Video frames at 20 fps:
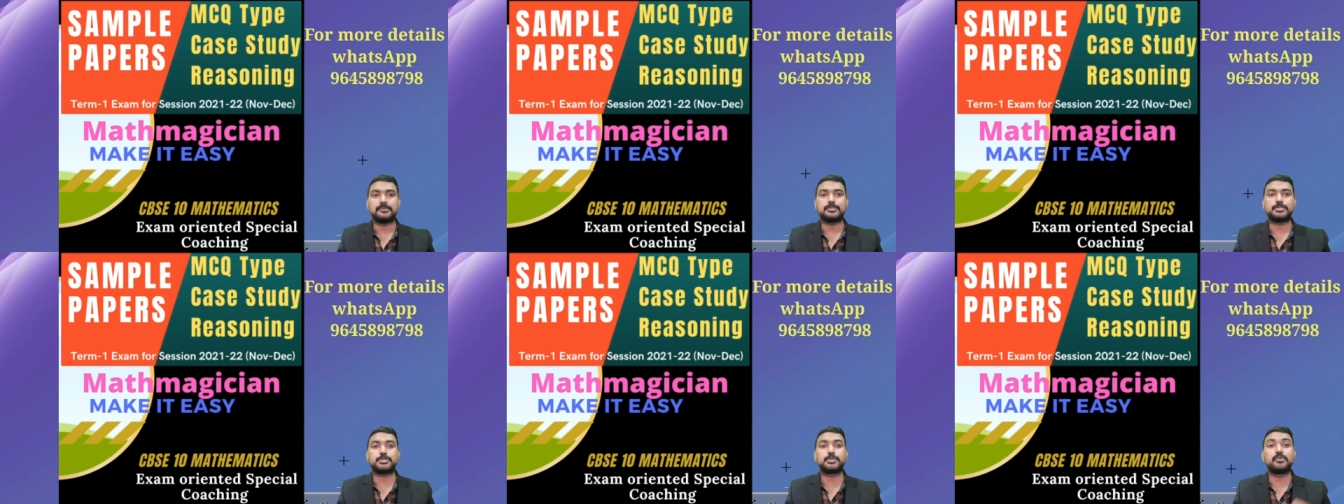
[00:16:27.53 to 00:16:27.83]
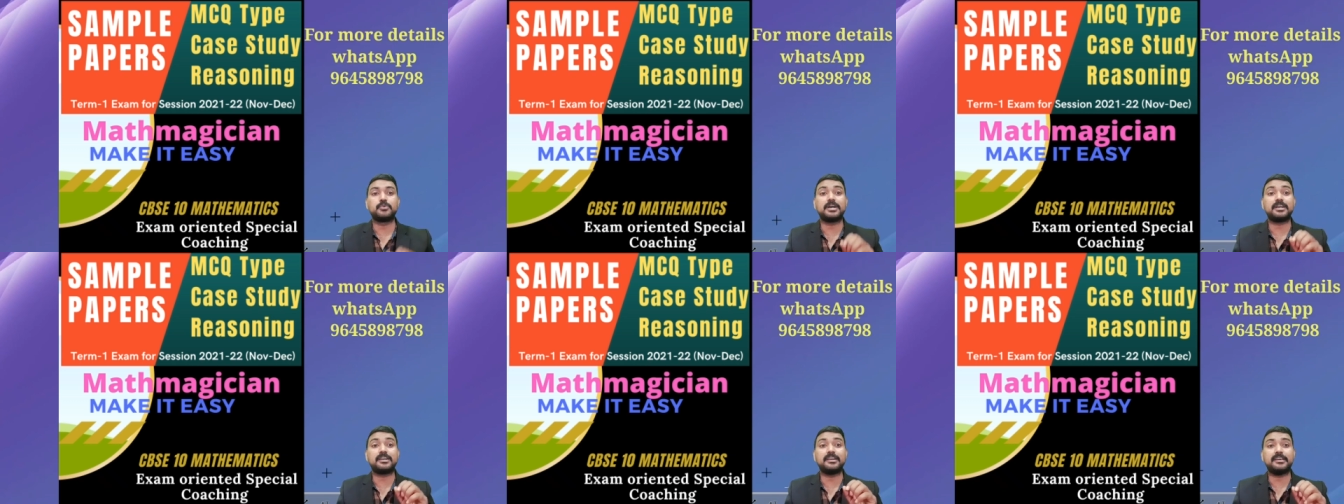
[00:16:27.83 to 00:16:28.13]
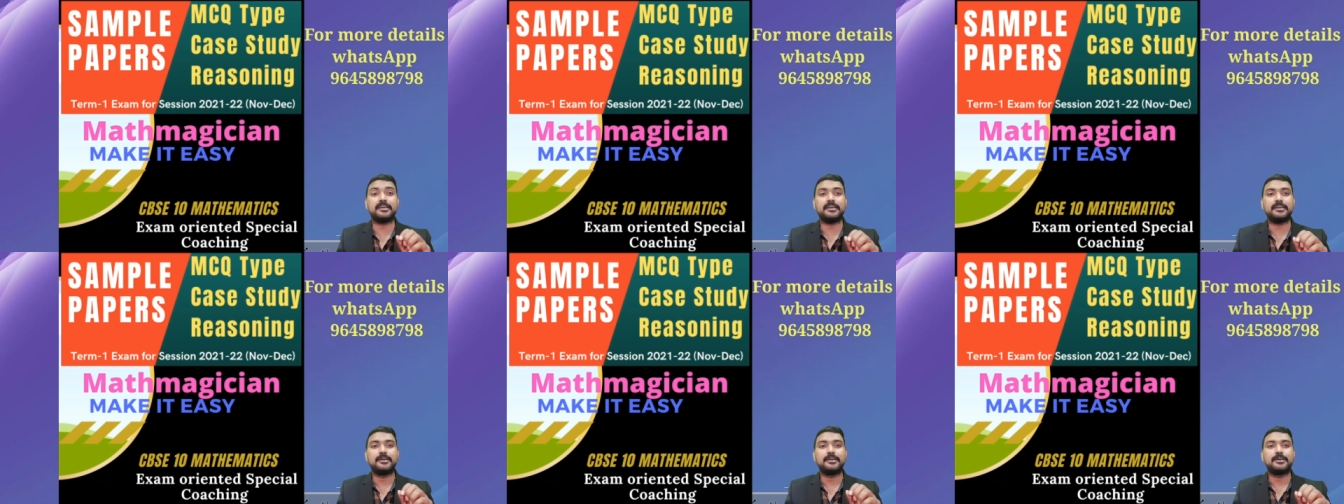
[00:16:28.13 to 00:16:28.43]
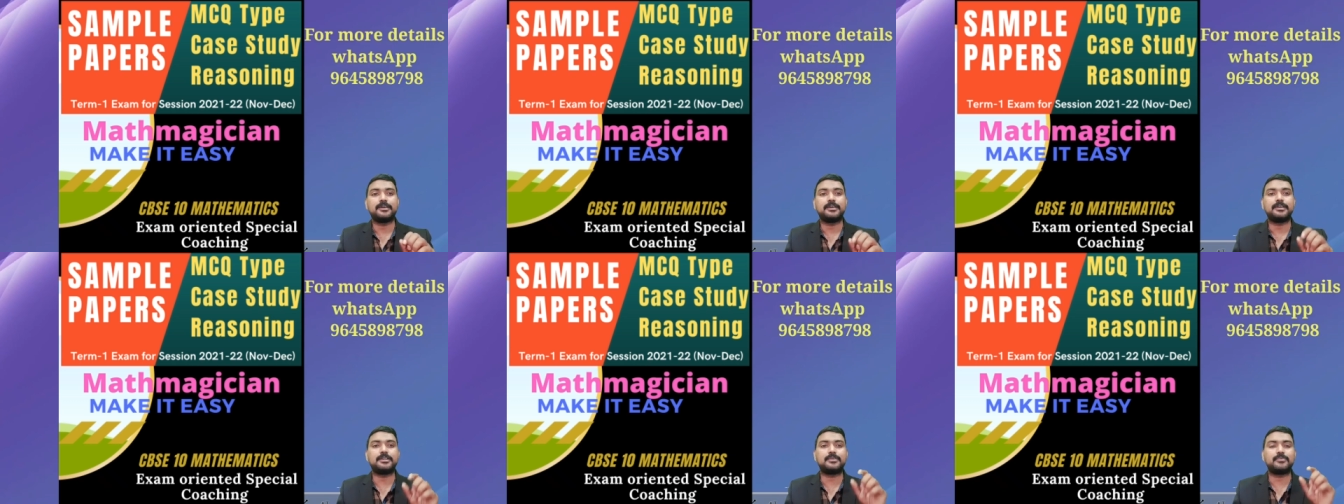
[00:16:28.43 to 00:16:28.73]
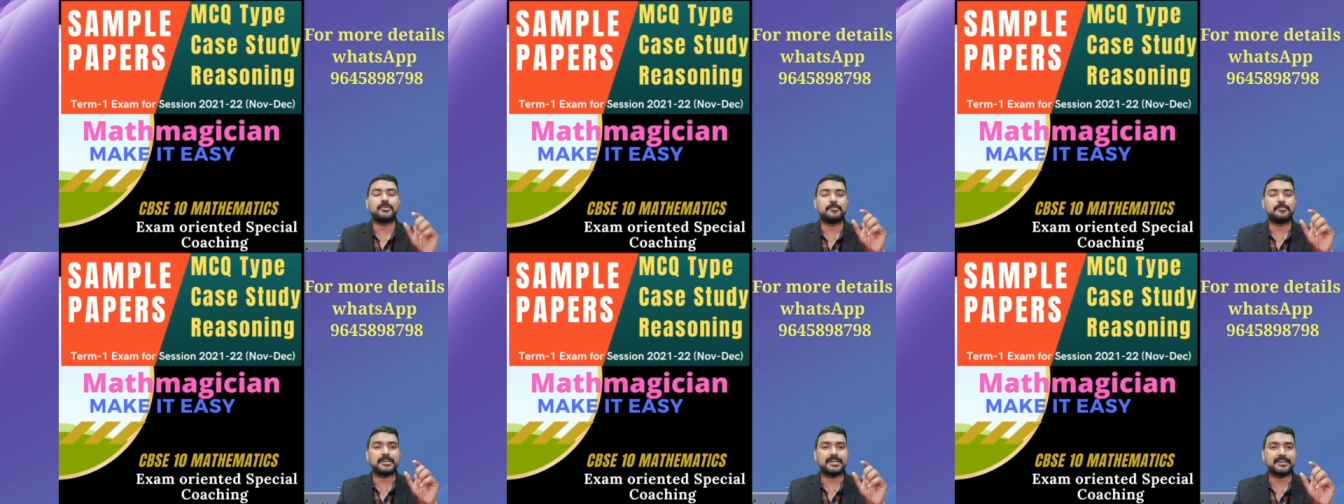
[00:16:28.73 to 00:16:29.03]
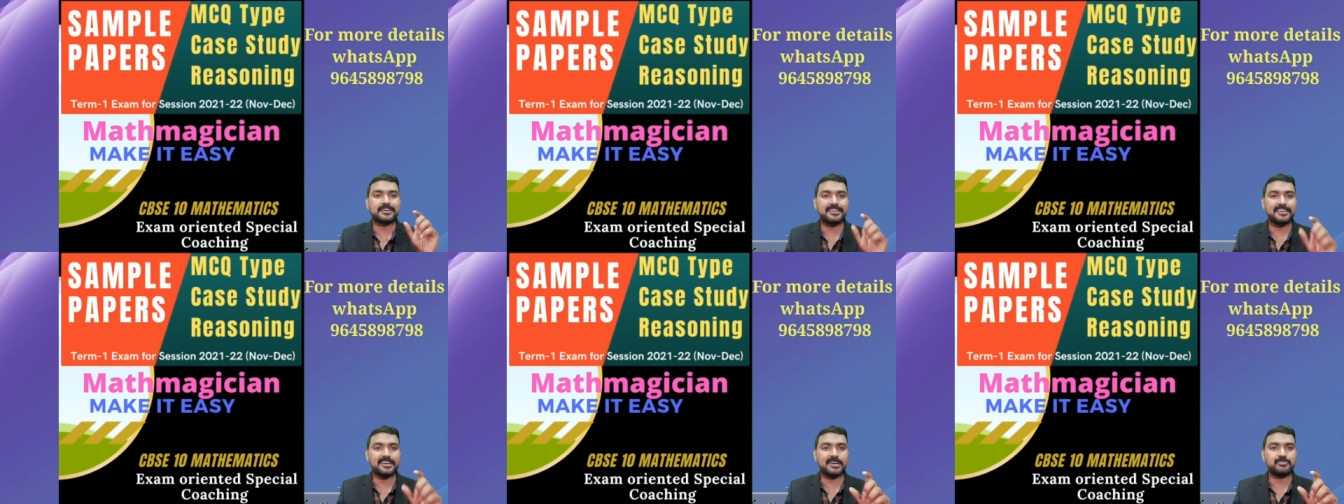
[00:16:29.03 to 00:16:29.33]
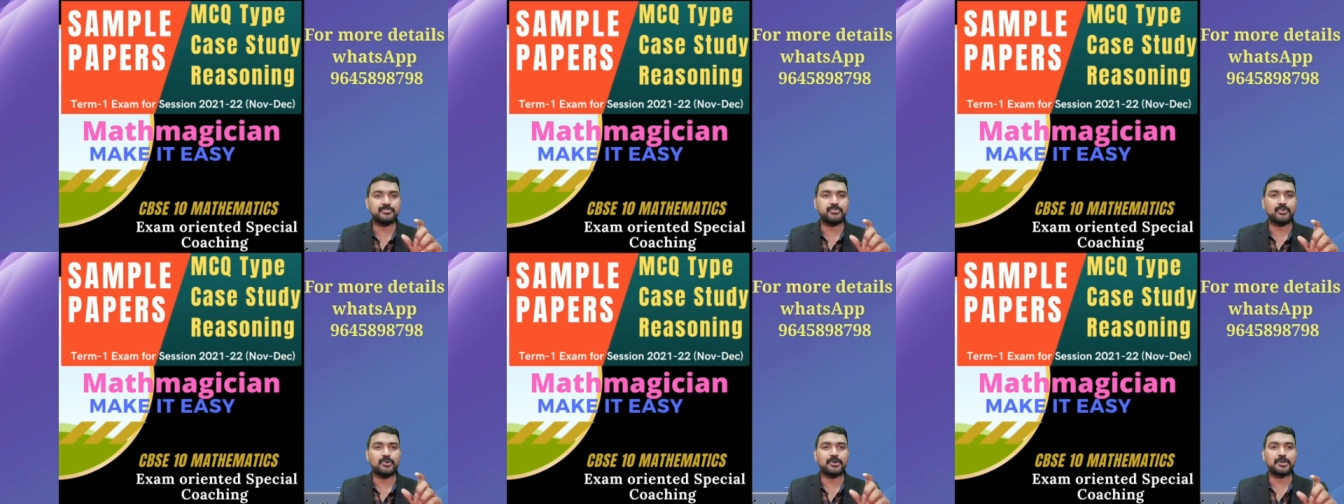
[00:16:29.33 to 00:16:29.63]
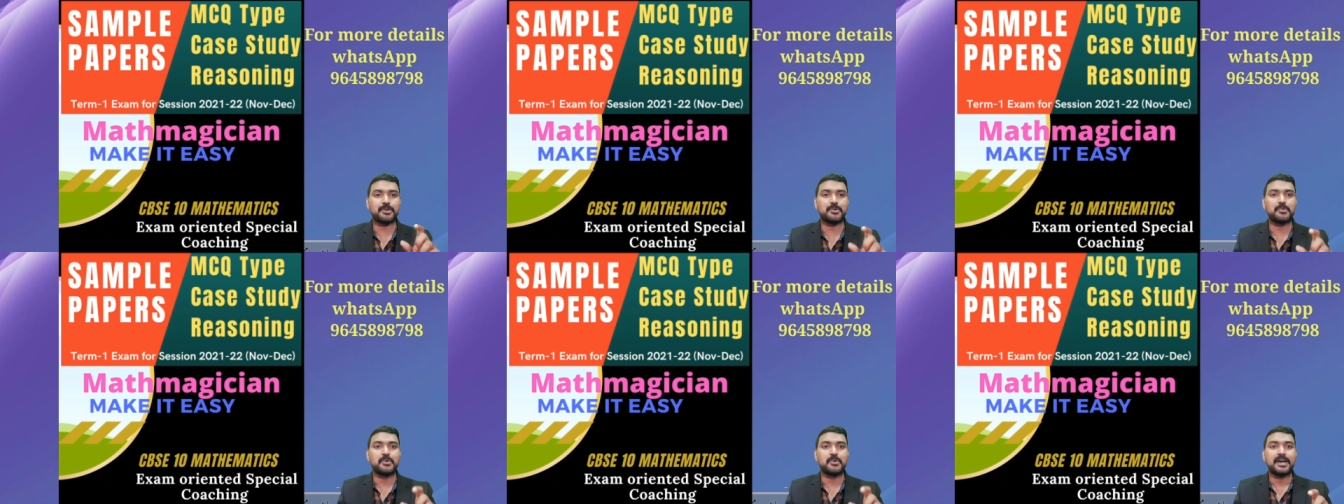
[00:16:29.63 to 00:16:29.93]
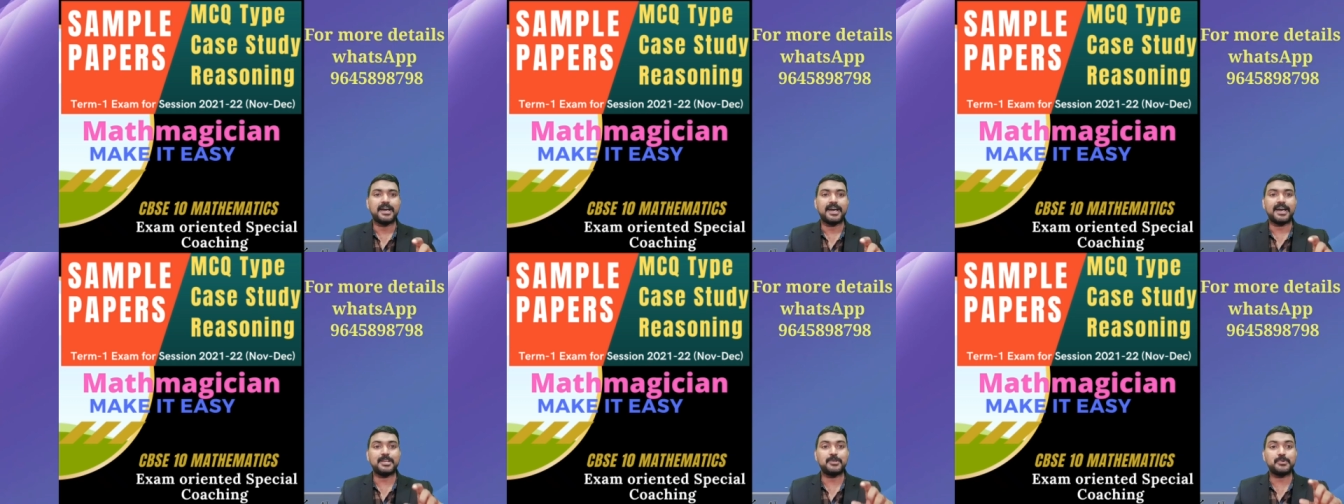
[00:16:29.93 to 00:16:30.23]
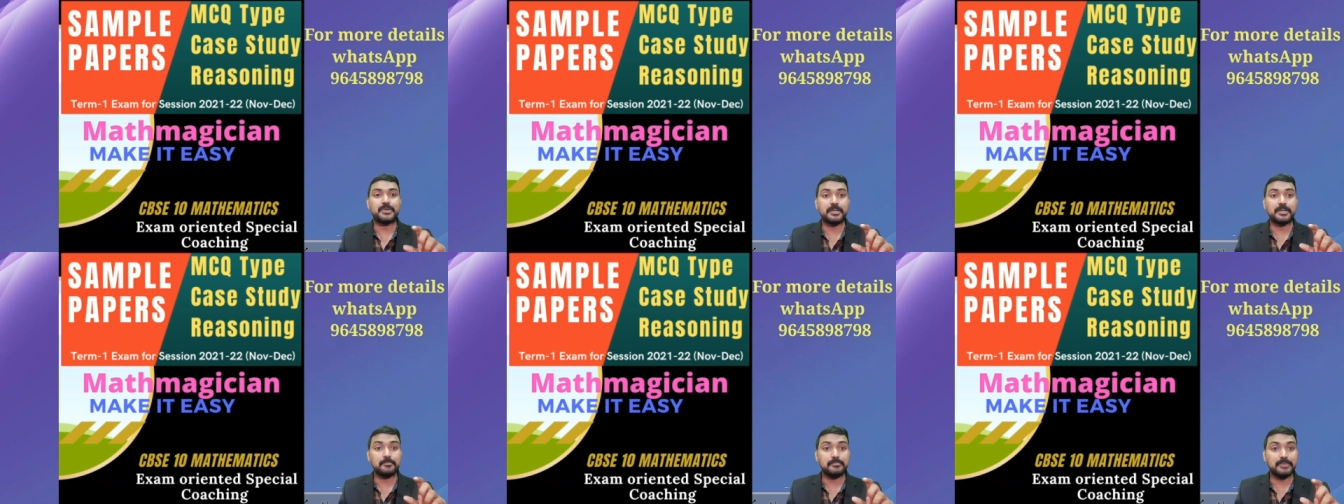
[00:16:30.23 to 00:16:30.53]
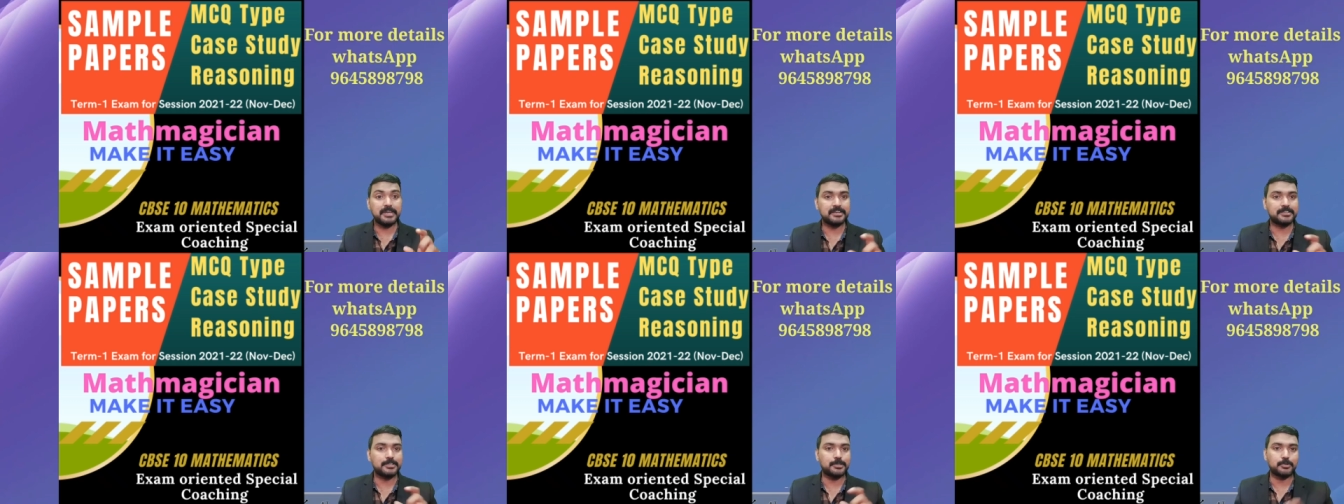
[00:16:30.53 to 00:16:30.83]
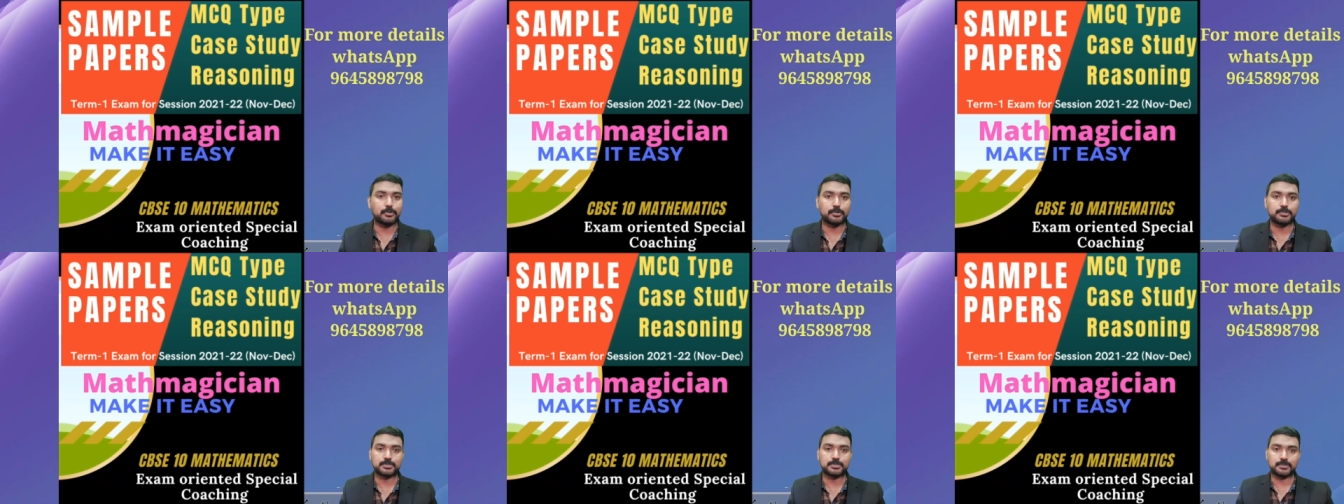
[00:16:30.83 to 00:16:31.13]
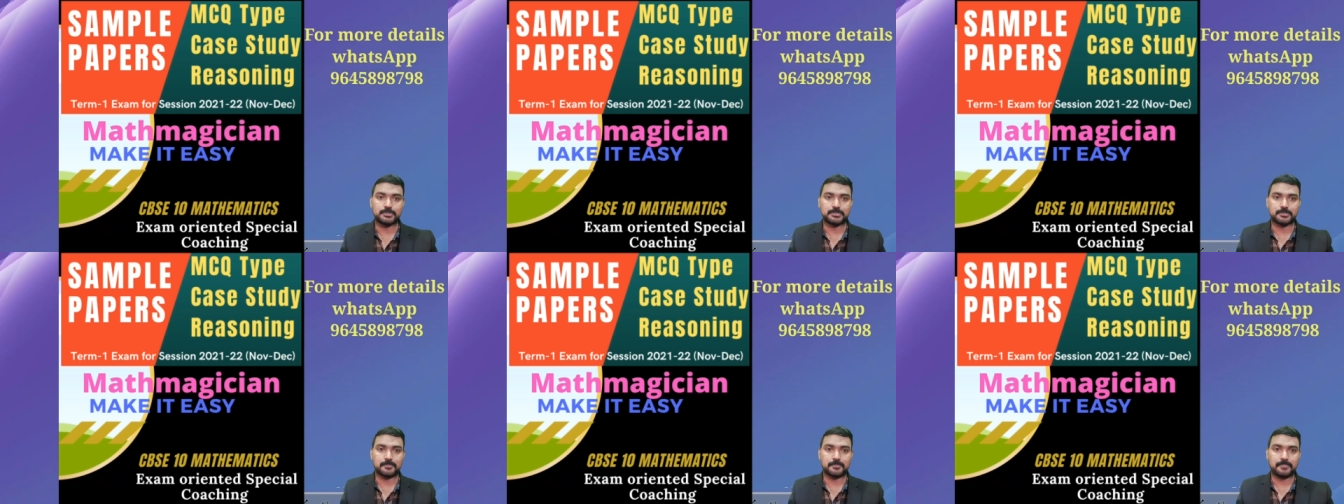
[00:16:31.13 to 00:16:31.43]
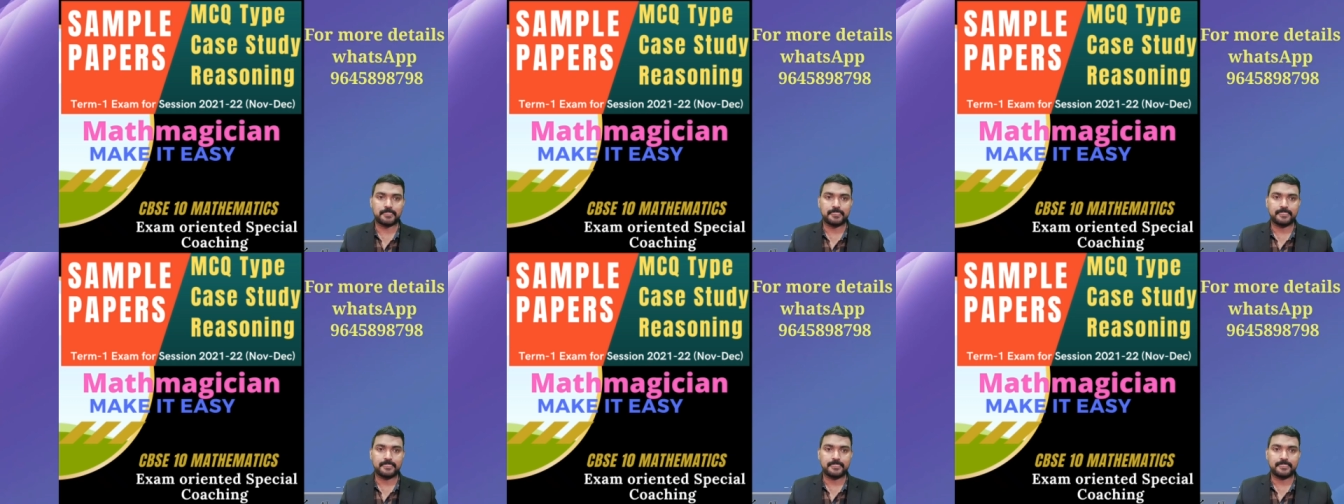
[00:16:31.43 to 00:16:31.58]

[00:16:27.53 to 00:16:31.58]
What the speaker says: Surely it will be clear for you and you can make the notes also.